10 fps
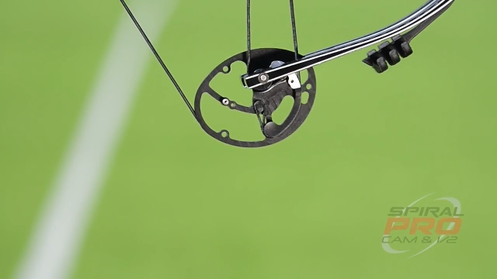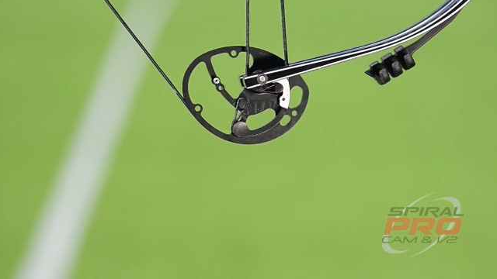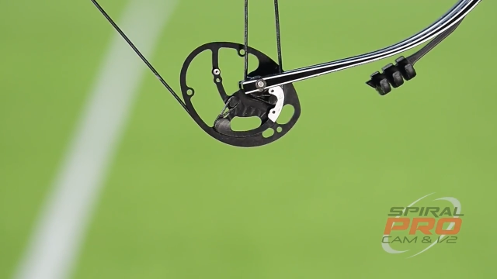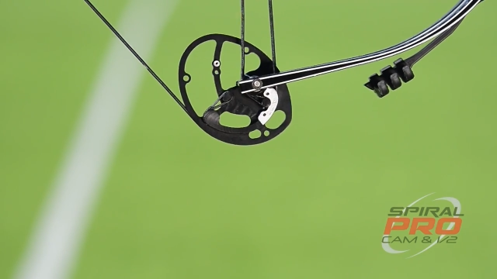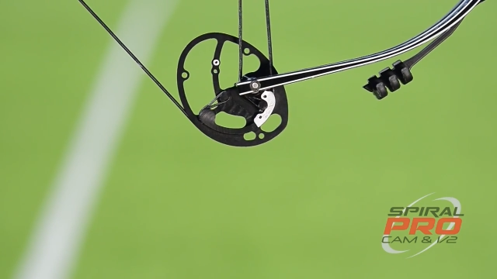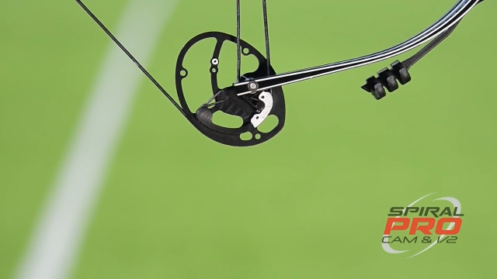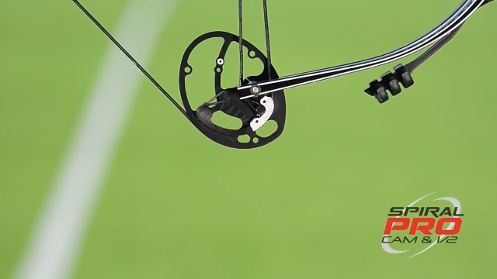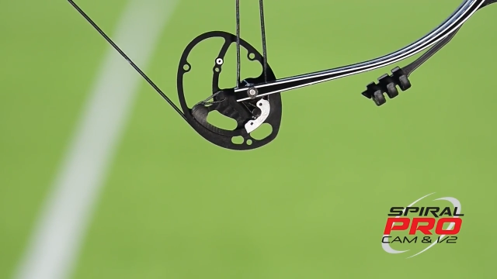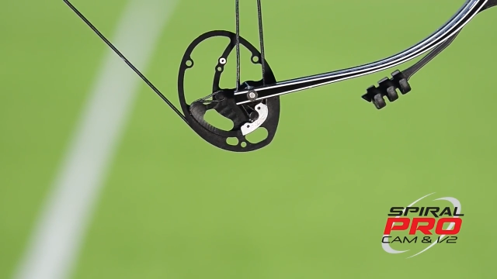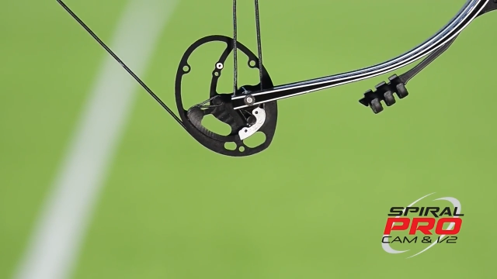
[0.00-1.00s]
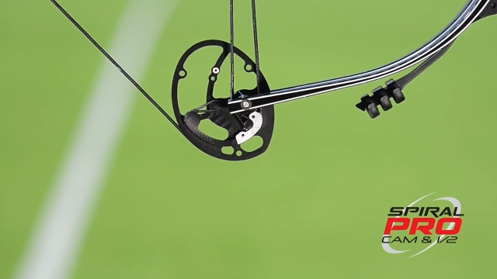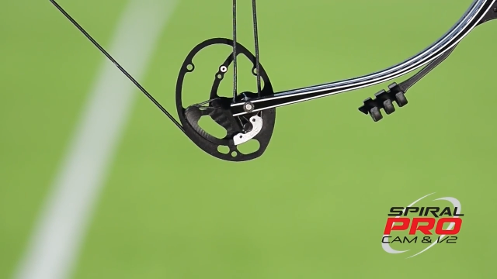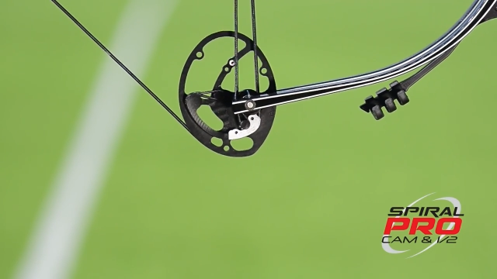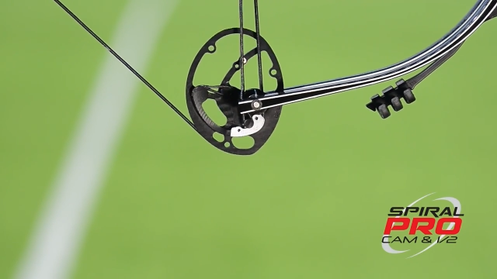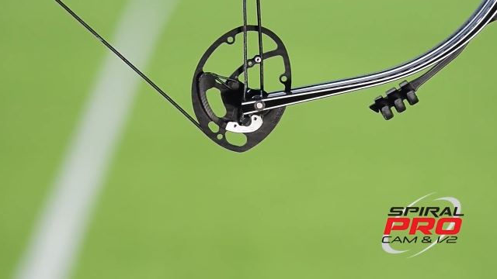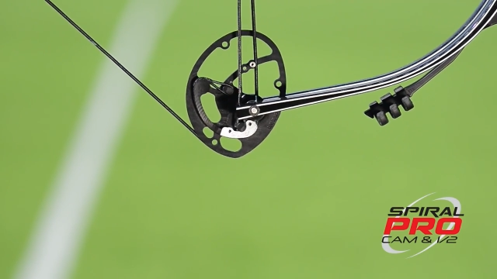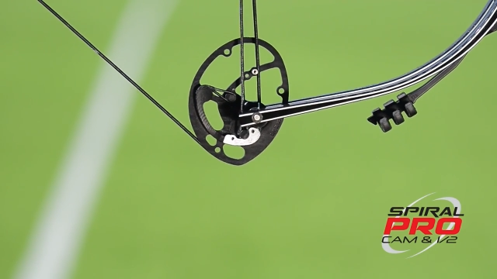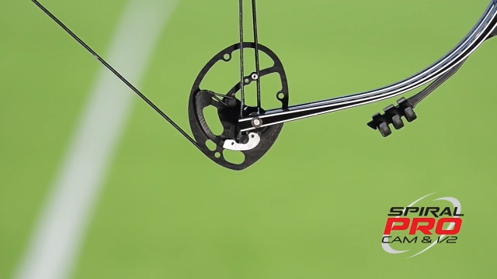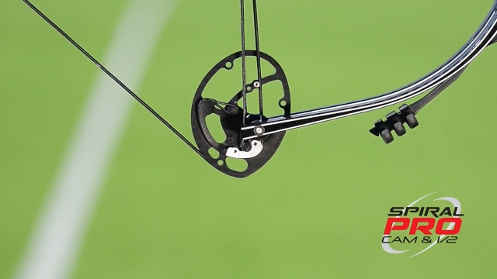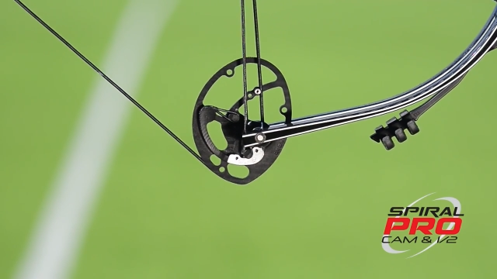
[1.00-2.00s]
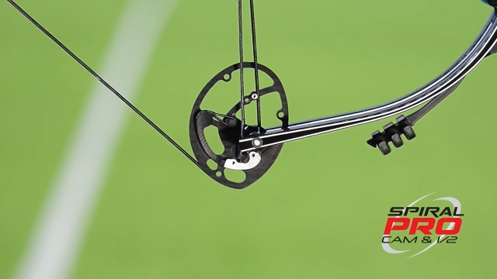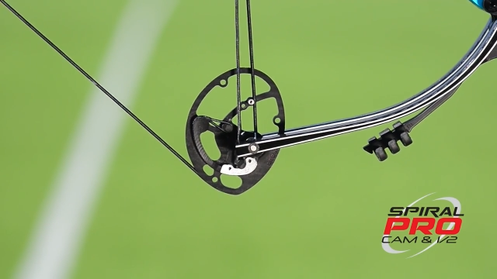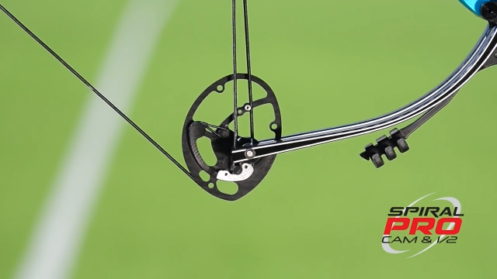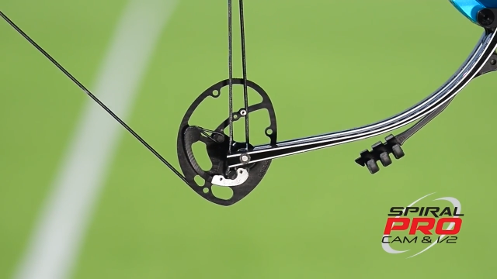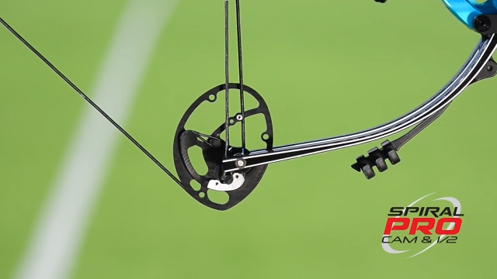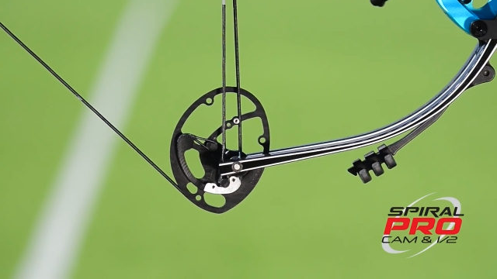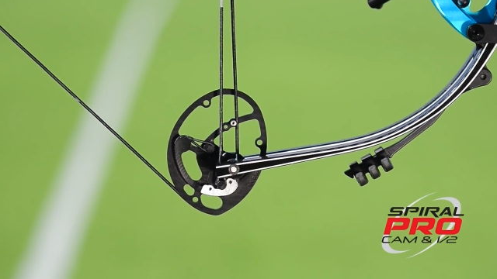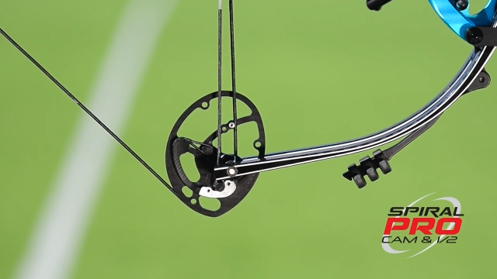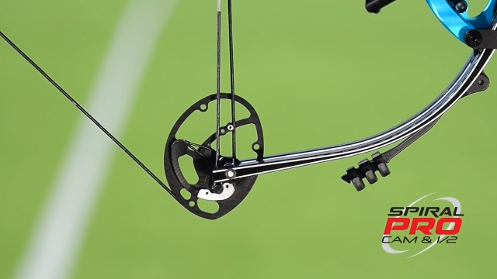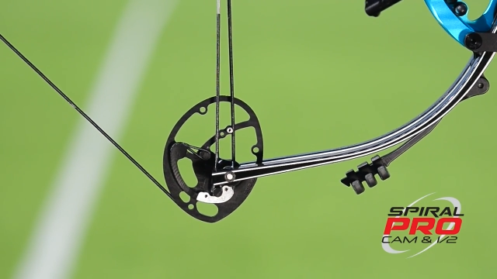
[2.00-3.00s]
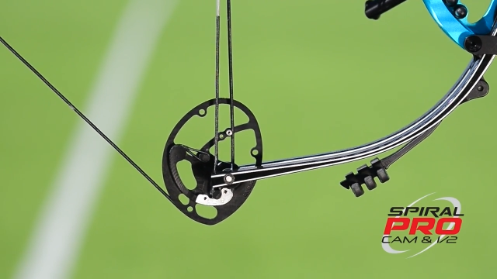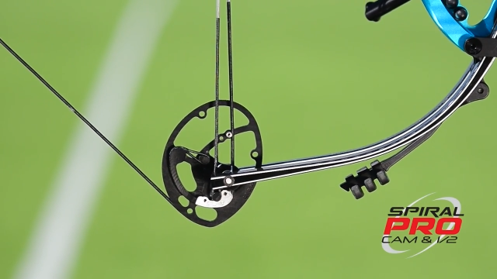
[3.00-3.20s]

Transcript: [unreadable: no face in view]